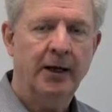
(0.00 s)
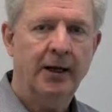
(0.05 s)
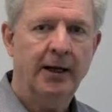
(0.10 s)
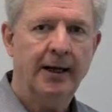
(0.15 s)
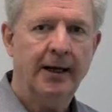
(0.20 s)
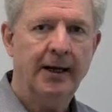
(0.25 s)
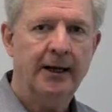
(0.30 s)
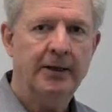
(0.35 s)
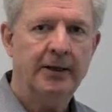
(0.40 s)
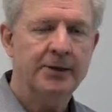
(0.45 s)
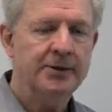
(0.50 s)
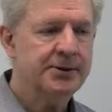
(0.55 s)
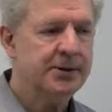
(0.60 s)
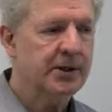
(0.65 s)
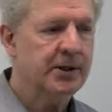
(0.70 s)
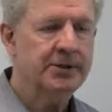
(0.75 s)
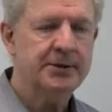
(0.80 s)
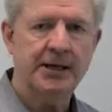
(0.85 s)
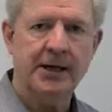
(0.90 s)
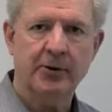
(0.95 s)
and
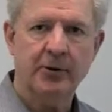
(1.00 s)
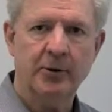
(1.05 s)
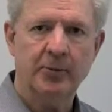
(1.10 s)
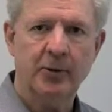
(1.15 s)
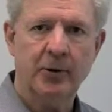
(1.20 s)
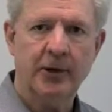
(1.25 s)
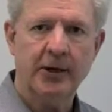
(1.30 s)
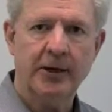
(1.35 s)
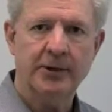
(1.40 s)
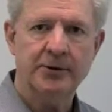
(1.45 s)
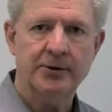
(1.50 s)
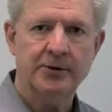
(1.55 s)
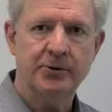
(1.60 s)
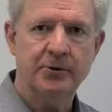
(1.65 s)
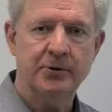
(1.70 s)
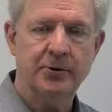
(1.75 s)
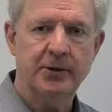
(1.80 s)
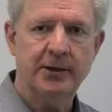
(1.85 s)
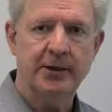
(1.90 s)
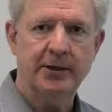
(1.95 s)
discuss how it applies to
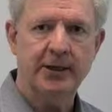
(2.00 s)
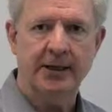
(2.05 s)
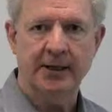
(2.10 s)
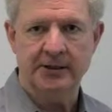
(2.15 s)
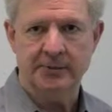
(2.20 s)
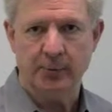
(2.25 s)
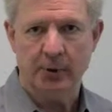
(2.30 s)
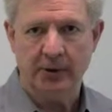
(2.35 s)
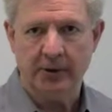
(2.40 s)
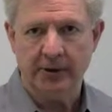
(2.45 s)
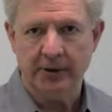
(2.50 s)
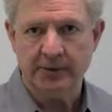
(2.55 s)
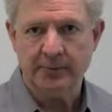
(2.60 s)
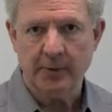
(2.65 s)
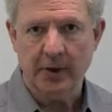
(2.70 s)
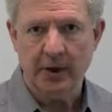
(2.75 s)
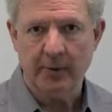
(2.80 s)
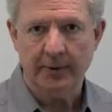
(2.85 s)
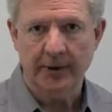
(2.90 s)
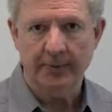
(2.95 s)
the Innsbruck
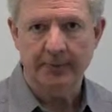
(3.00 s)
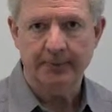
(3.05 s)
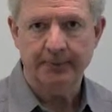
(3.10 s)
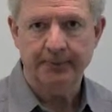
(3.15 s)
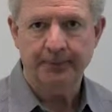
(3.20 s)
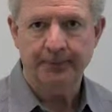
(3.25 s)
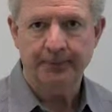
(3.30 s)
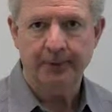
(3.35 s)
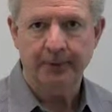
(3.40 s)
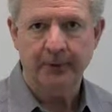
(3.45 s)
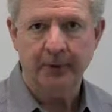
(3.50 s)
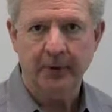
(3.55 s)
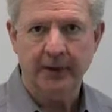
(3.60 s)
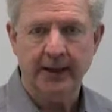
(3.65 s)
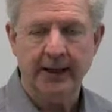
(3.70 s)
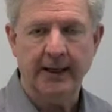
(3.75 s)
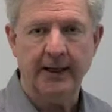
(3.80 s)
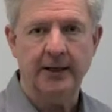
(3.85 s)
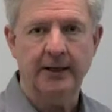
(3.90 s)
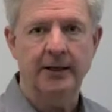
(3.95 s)
experiment
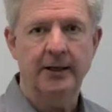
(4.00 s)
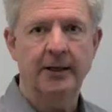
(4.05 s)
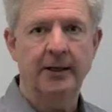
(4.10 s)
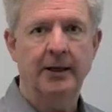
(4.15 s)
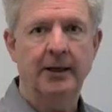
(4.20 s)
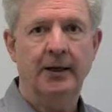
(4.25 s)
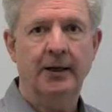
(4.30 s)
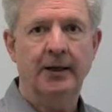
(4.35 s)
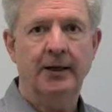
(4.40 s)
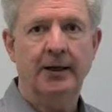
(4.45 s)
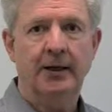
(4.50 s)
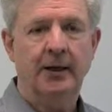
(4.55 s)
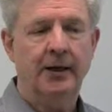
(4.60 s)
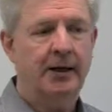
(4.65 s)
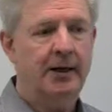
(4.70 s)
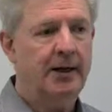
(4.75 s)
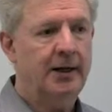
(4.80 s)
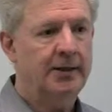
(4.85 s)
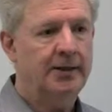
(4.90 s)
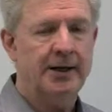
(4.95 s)
and
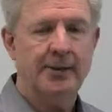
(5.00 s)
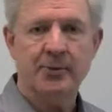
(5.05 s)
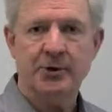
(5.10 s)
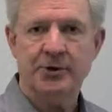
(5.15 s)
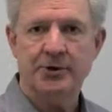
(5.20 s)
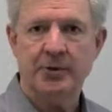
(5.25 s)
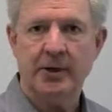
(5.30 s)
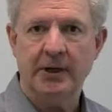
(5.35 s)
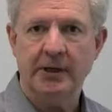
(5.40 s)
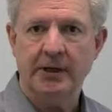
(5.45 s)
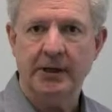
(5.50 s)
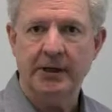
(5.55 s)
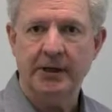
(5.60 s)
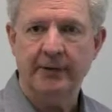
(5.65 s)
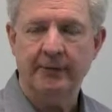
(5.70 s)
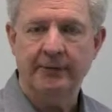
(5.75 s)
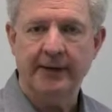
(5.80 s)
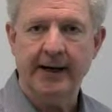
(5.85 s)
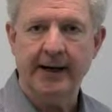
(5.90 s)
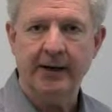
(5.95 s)
uh, demonstrate that
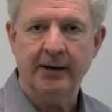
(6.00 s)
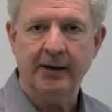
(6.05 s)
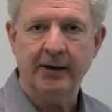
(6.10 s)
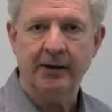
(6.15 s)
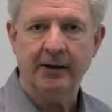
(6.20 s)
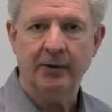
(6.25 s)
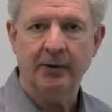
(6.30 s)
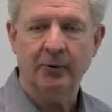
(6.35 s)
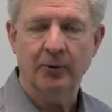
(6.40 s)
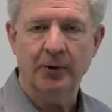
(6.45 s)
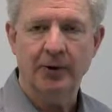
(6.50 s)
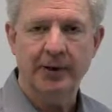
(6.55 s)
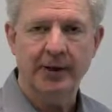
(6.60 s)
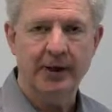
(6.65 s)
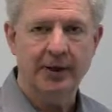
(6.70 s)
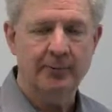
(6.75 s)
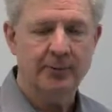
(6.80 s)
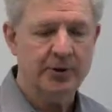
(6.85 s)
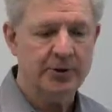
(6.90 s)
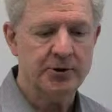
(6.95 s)
in fact with the
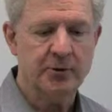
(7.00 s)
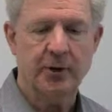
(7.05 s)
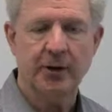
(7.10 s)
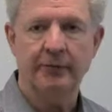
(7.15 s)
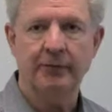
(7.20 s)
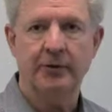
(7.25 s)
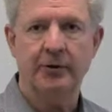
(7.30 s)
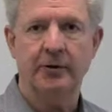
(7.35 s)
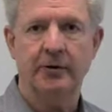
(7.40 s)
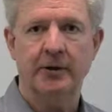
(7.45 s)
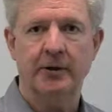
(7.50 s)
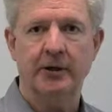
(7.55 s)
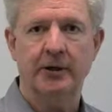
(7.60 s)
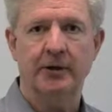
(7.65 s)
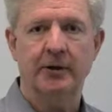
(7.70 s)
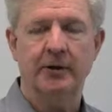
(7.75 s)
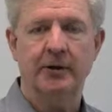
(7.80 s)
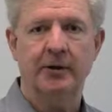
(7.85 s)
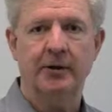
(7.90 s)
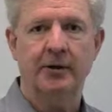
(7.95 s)
elementary wave theory
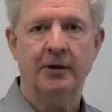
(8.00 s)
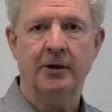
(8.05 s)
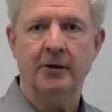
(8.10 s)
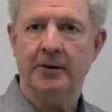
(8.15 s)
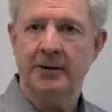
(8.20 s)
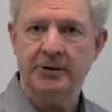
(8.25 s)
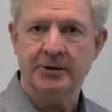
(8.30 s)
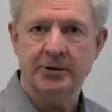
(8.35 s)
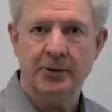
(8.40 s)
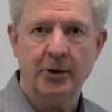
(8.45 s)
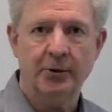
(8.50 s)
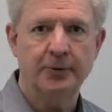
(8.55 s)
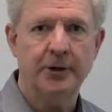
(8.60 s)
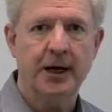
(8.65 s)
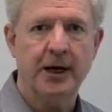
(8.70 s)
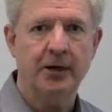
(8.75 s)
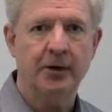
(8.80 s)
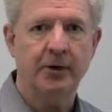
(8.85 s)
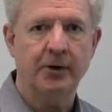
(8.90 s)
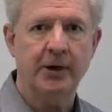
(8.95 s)
there is no
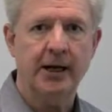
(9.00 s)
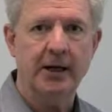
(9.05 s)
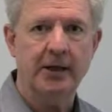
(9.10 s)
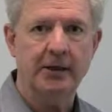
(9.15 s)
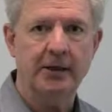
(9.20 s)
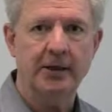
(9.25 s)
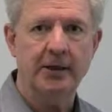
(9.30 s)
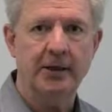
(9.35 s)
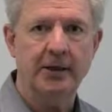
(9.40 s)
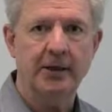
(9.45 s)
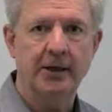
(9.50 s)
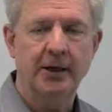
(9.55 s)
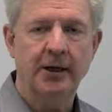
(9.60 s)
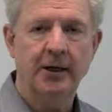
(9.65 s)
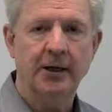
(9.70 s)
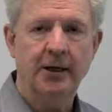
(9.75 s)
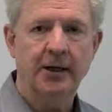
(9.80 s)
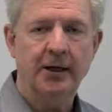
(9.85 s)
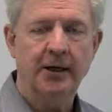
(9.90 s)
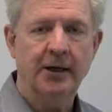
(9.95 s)
non-locality
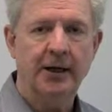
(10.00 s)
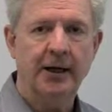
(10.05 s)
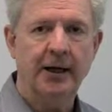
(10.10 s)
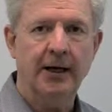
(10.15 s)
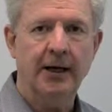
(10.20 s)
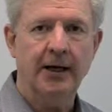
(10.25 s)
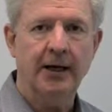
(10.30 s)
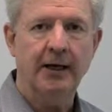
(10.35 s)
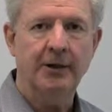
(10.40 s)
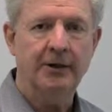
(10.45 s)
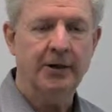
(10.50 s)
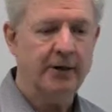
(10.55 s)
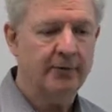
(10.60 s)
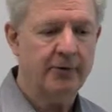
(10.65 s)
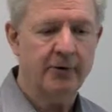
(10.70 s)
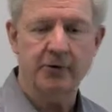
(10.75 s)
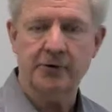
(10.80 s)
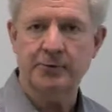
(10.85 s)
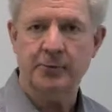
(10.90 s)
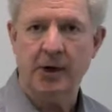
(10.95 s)
and, none
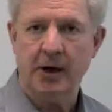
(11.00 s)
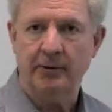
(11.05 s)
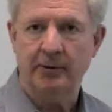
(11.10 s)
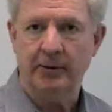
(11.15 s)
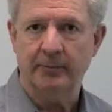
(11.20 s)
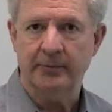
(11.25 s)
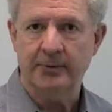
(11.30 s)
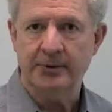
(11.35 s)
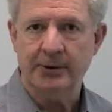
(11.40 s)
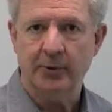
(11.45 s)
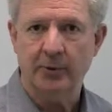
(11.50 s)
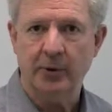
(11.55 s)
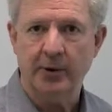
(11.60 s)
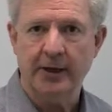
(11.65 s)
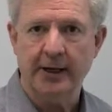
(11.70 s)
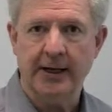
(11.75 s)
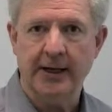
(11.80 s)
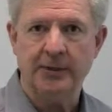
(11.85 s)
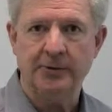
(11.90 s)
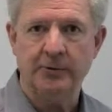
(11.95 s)
of those problems that
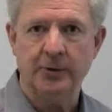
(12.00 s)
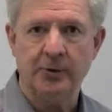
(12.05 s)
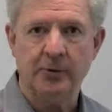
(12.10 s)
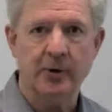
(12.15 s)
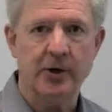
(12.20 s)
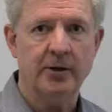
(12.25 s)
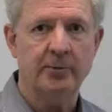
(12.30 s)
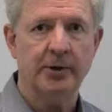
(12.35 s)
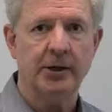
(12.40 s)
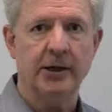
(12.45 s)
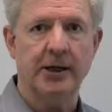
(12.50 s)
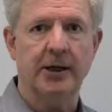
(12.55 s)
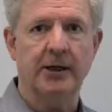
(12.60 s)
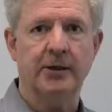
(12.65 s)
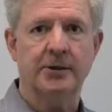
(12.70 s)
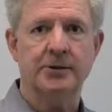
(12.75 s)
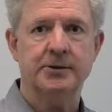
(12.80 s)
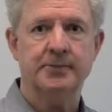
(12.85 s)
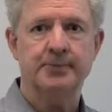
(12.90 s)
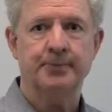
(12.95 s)
one has with quantum
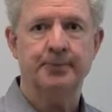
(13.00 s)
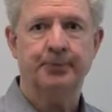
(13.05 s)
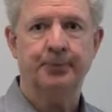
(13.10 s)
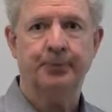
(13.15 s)
mechanics.